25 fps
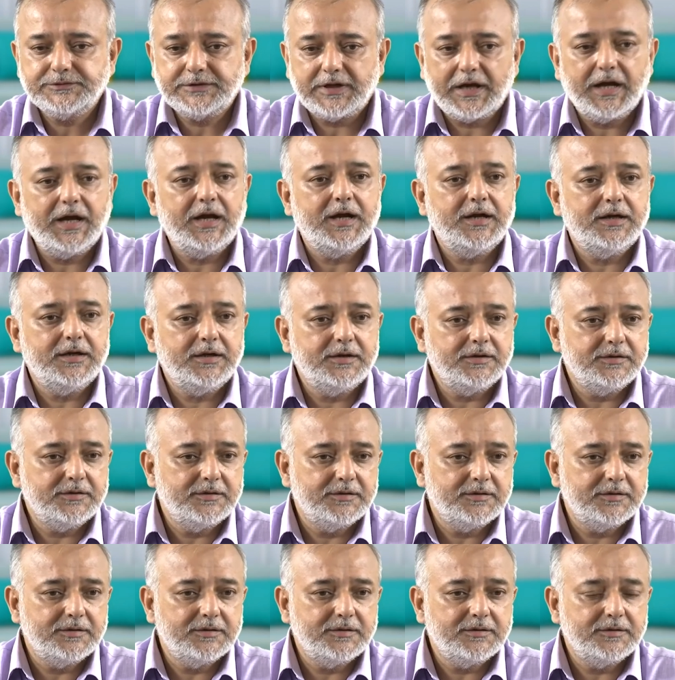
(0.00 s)
and
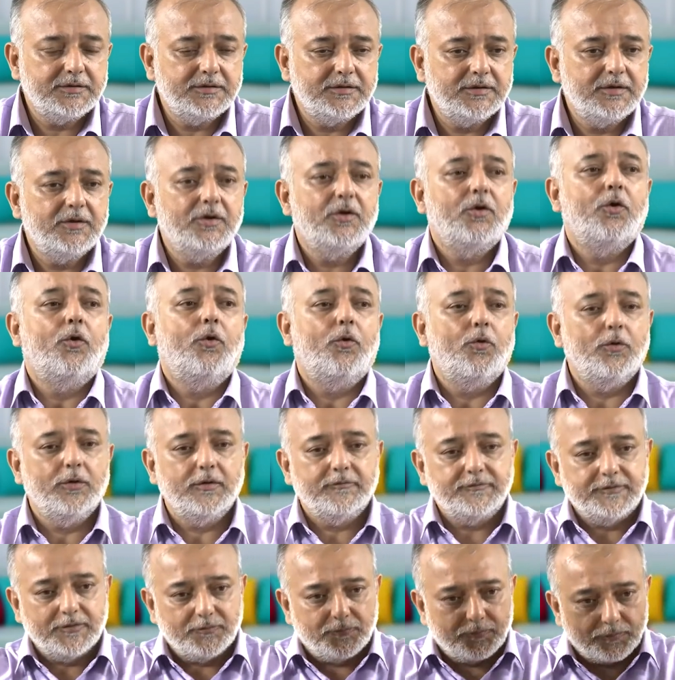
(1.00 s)
whole
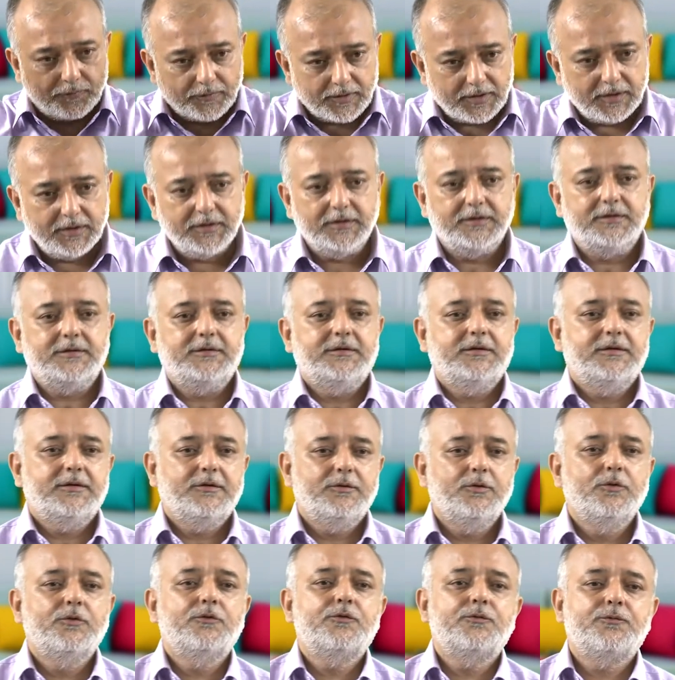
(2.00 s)
of the world
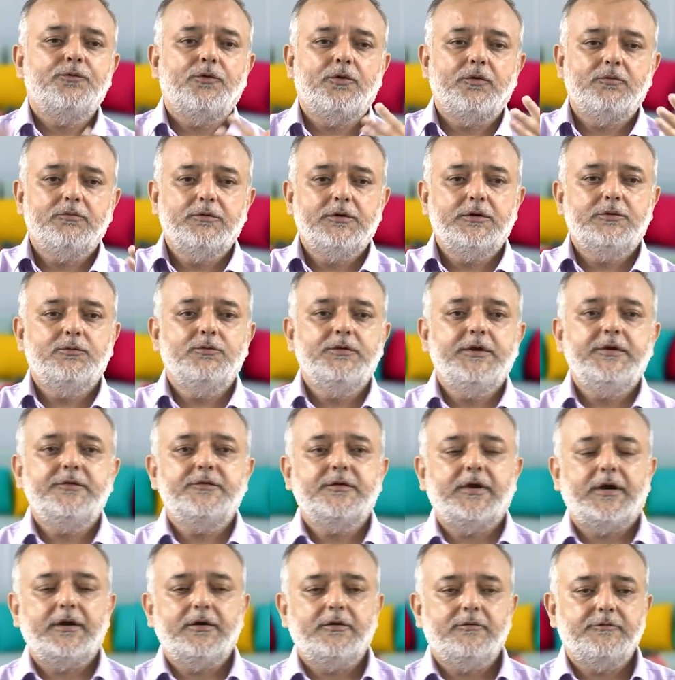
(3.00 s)
looks forward to these
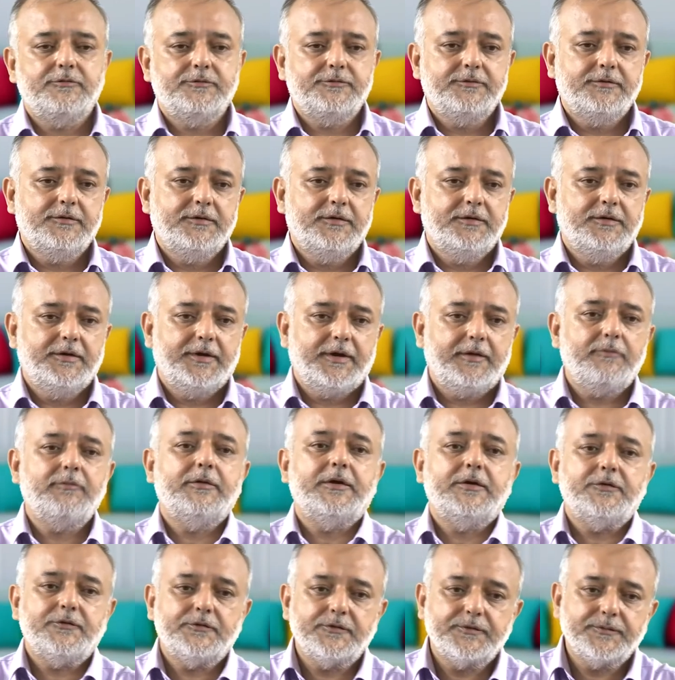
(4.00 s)
kind of
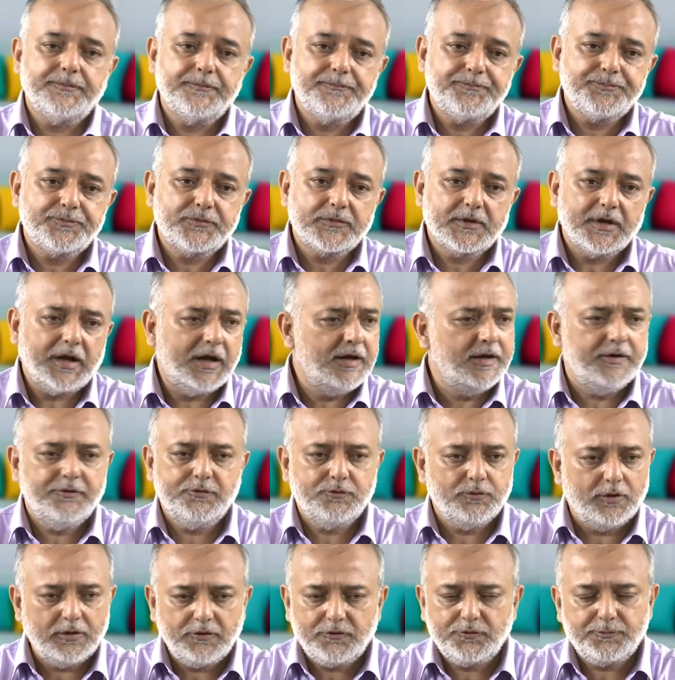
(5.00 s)
events. And it
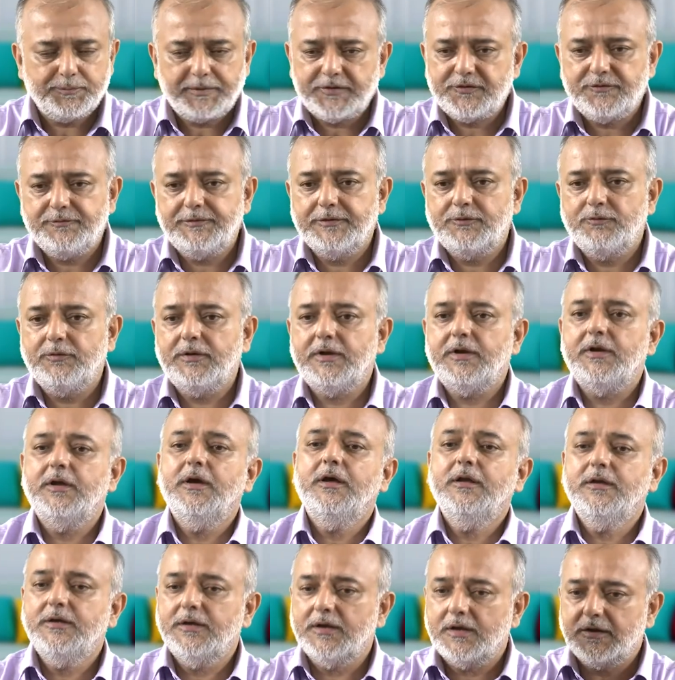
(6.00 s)
is not specific to
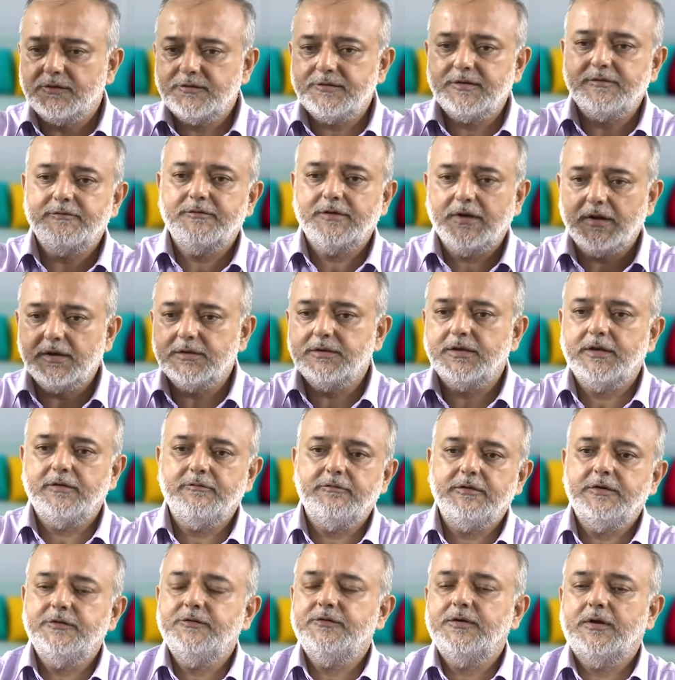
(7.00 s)
India, there are several other
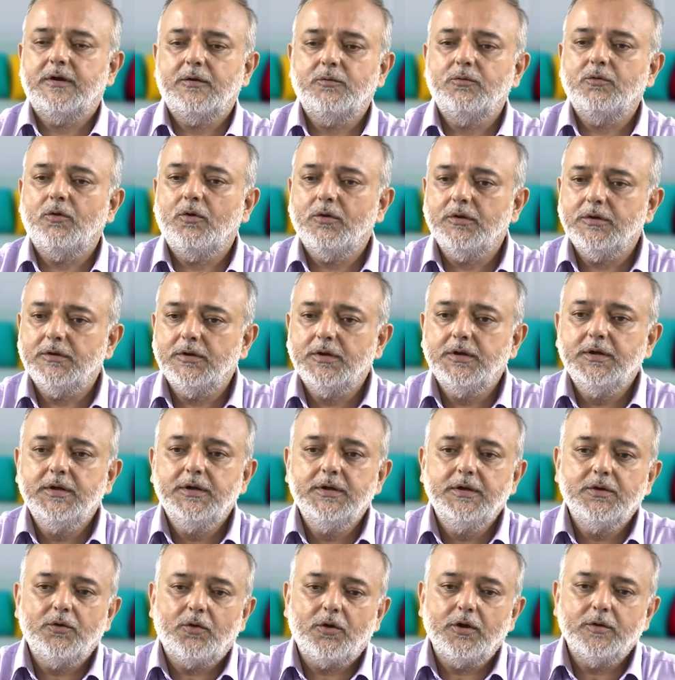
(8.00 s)
events around all,
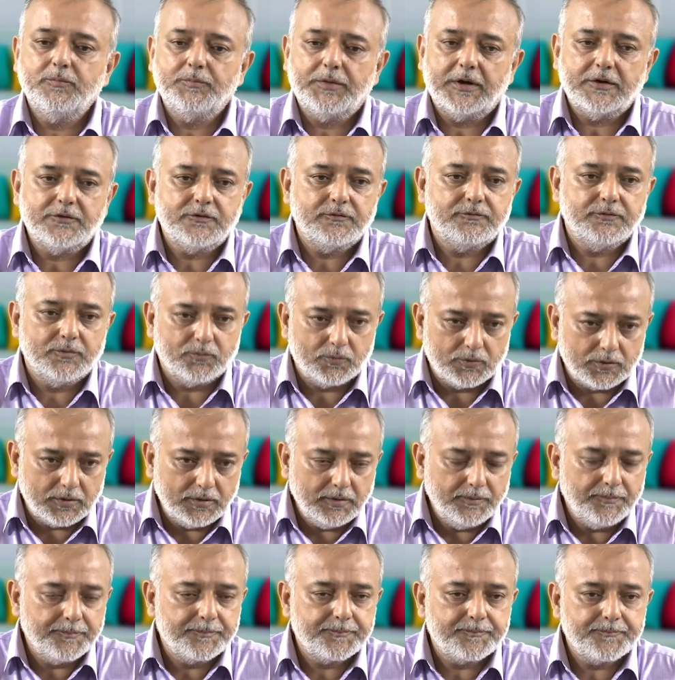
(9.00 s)
all parts of the
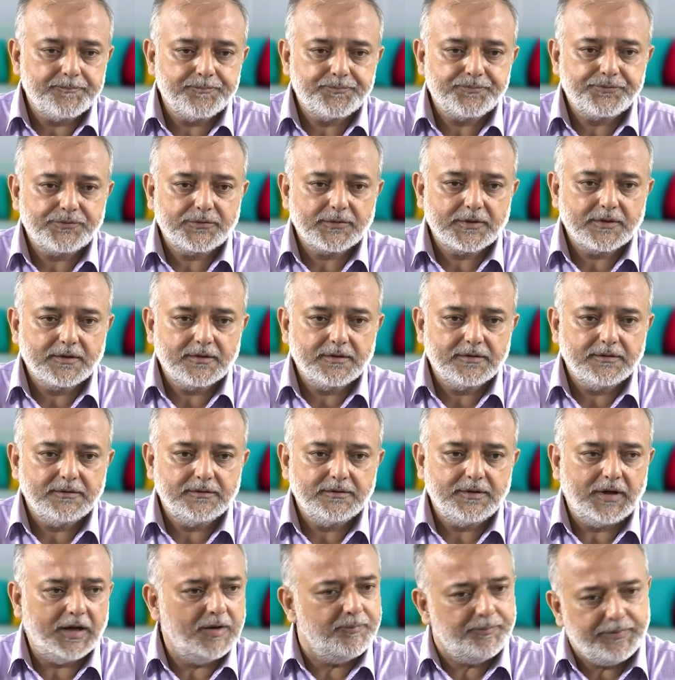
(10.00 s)
world
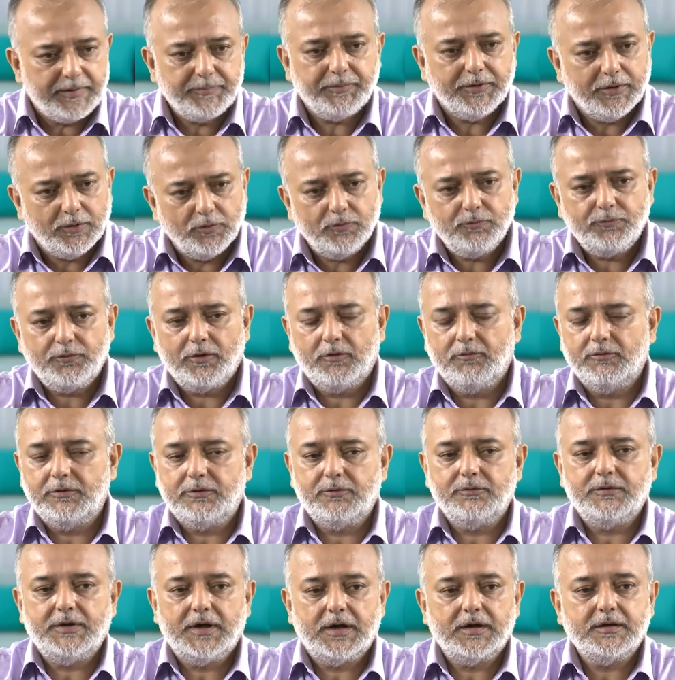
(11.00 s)
and people look forward
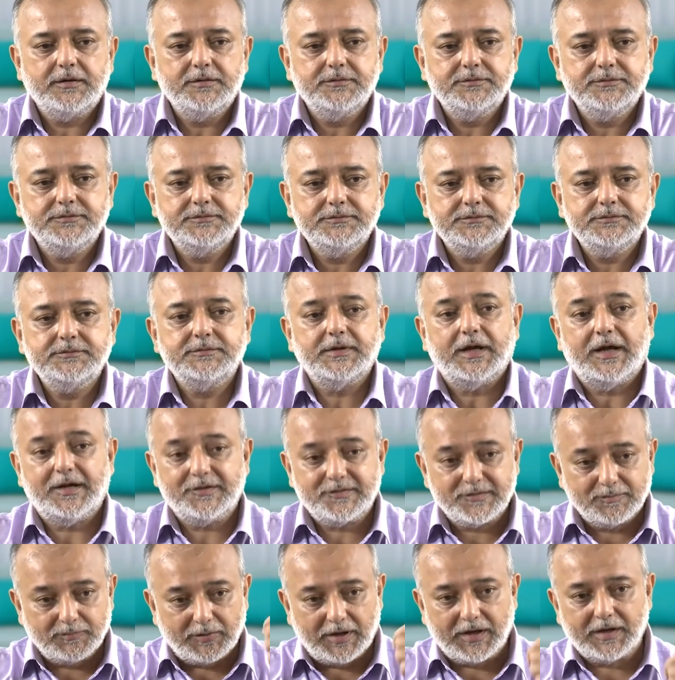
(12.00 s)
to that
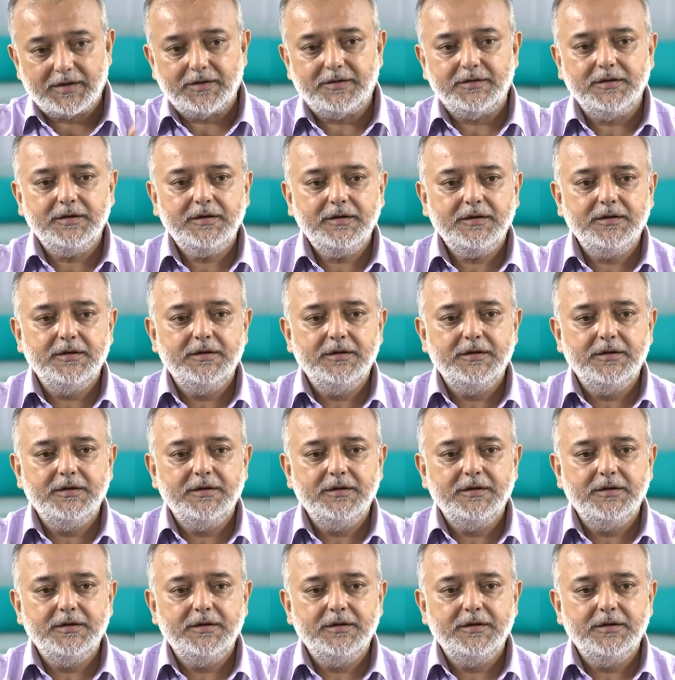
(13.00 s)
as a marketer,